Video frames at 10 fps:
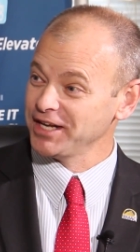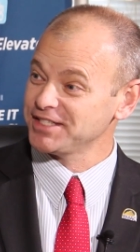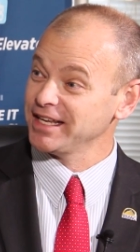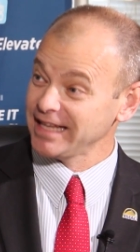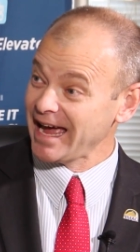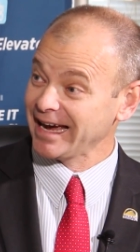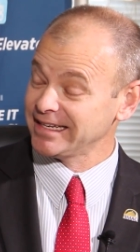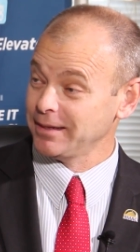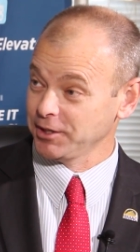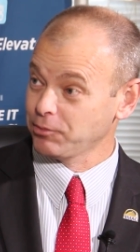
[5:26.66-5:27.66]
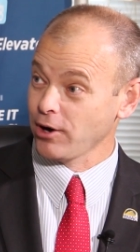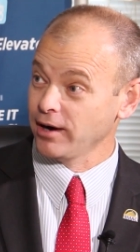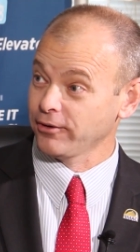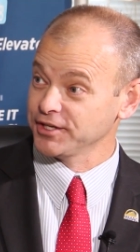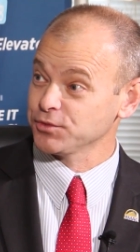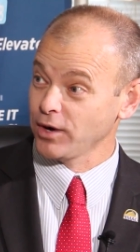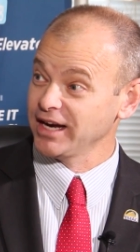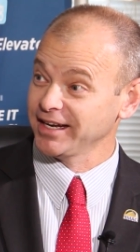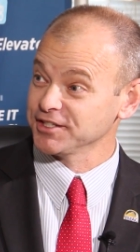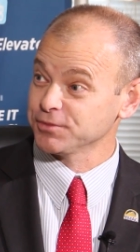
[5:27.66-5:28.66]
rates and the academic progress
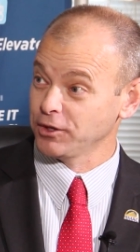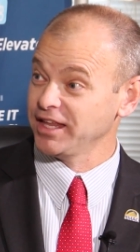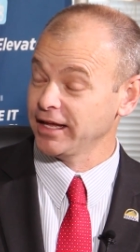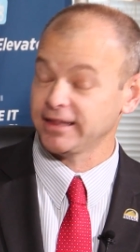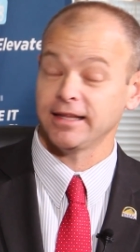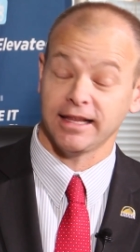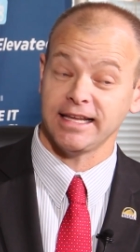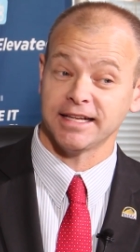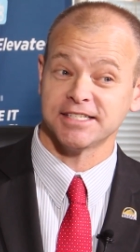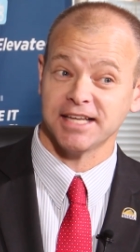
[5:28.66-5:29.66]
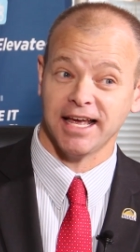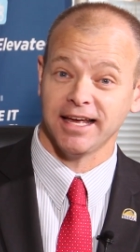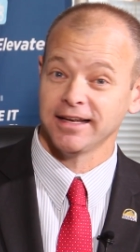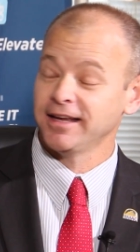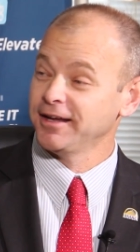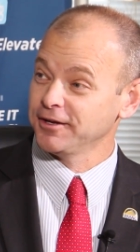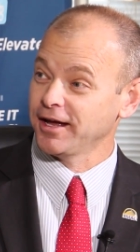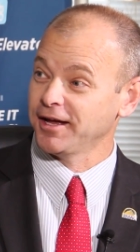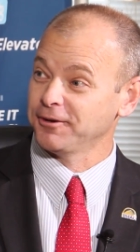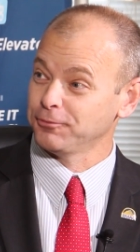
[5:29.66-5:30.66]
ratings the, that the NCAA
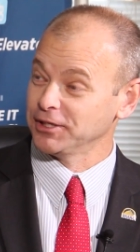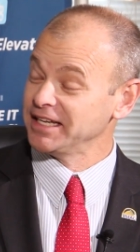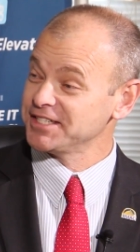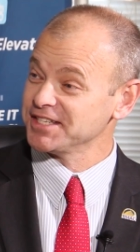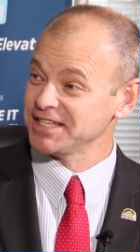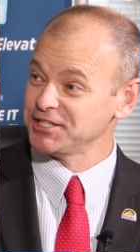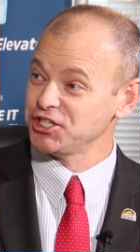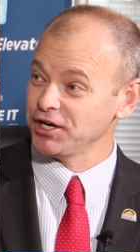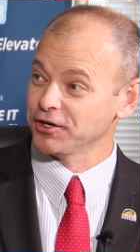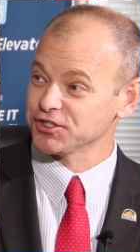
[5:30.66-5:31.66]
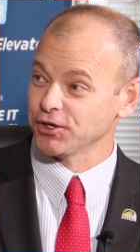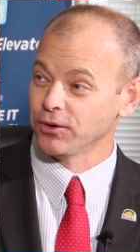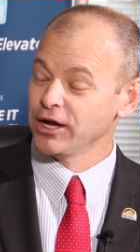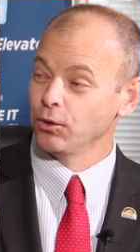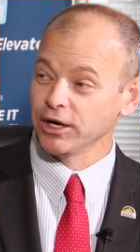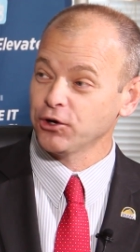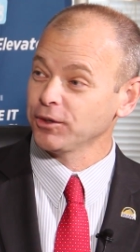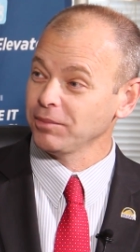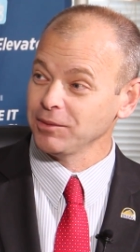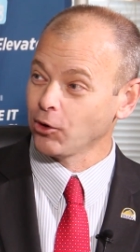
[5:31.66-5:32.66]
uh, releases each year. So we
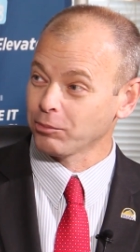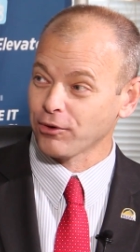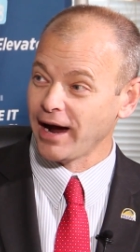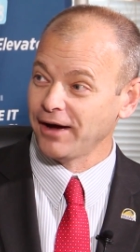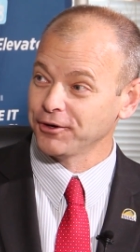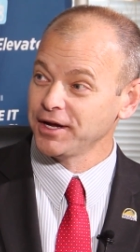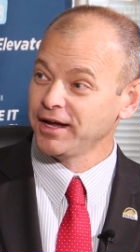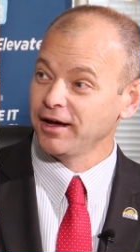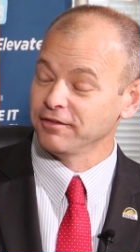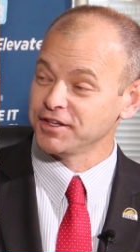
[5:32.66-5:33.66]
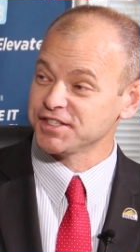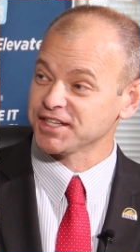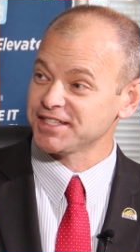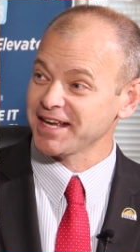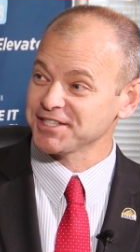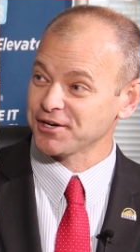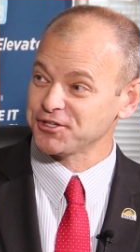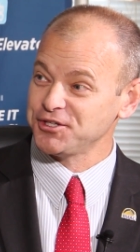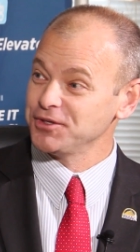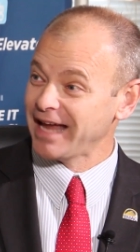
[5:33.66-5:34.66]
couldn't be more proud of the success our
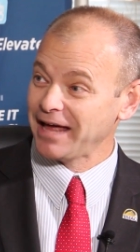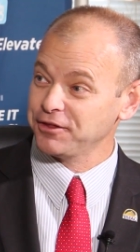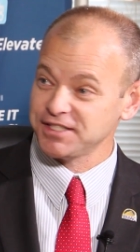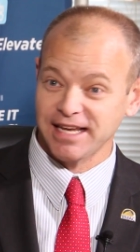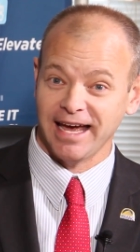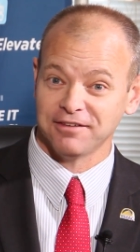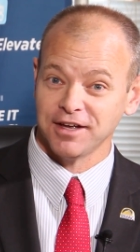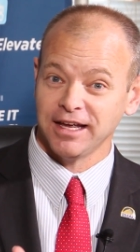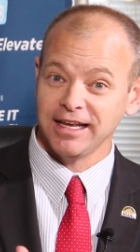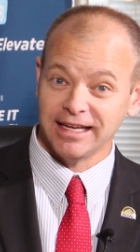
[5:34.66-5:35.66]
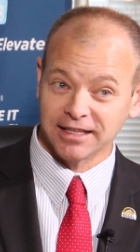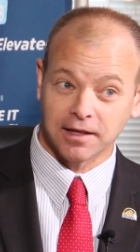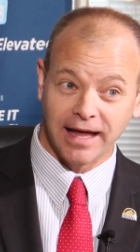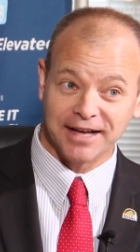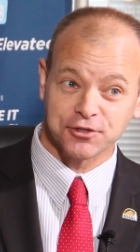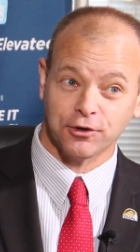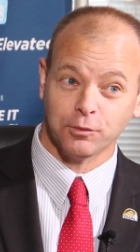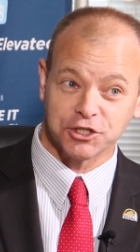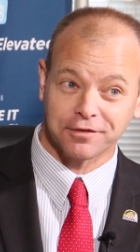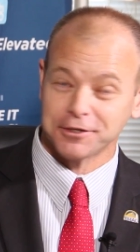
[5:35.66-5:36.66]
student athletes have in the
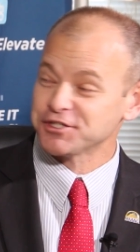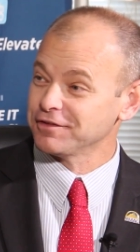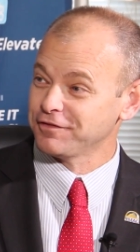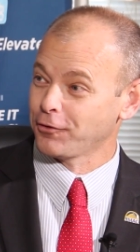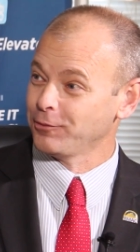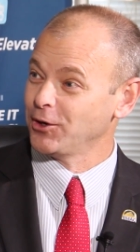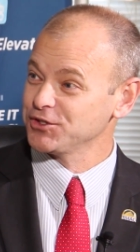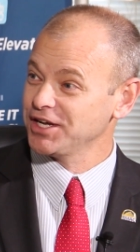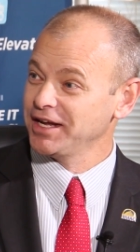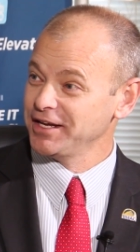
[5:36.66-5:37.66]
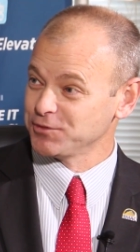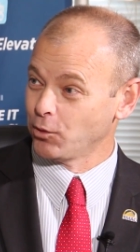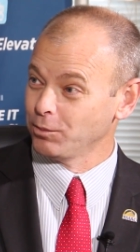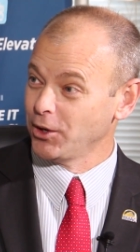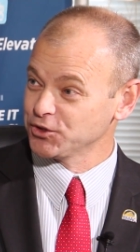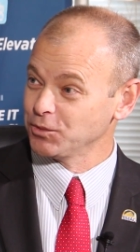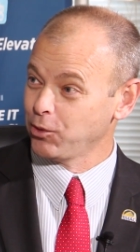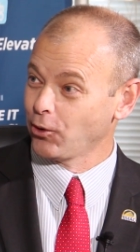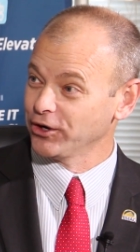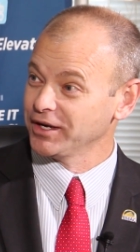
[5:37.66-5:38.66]
classroom, which first and foremost is mo- most
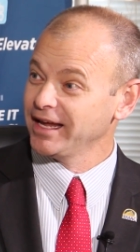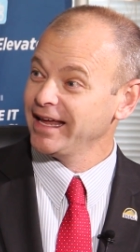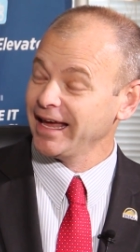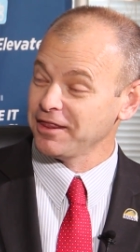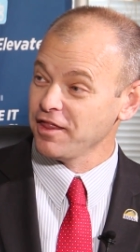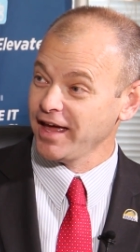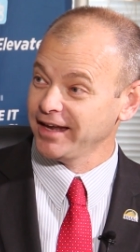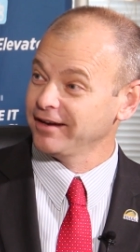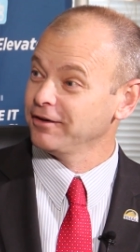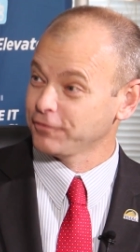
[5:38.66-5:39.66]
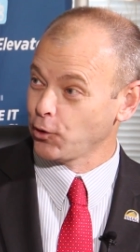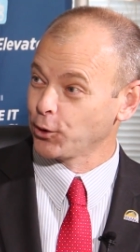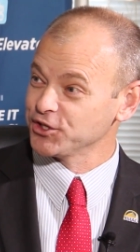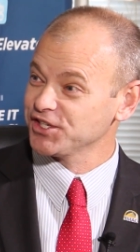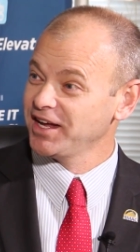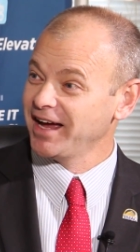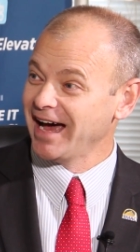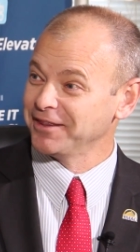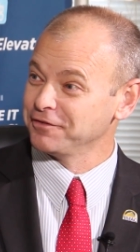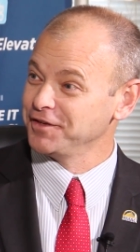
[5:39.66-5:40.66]
important, and then, of course,
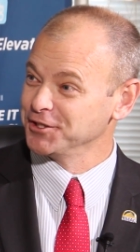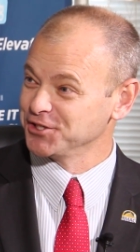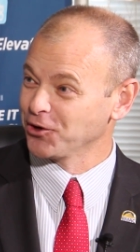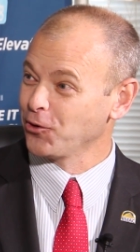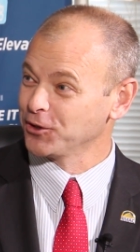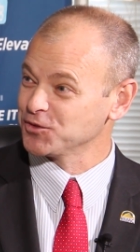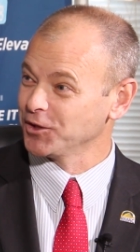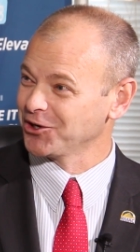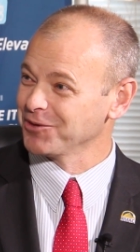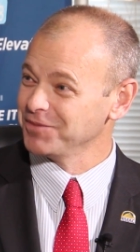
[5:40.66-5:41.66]
on the fields and courts when they're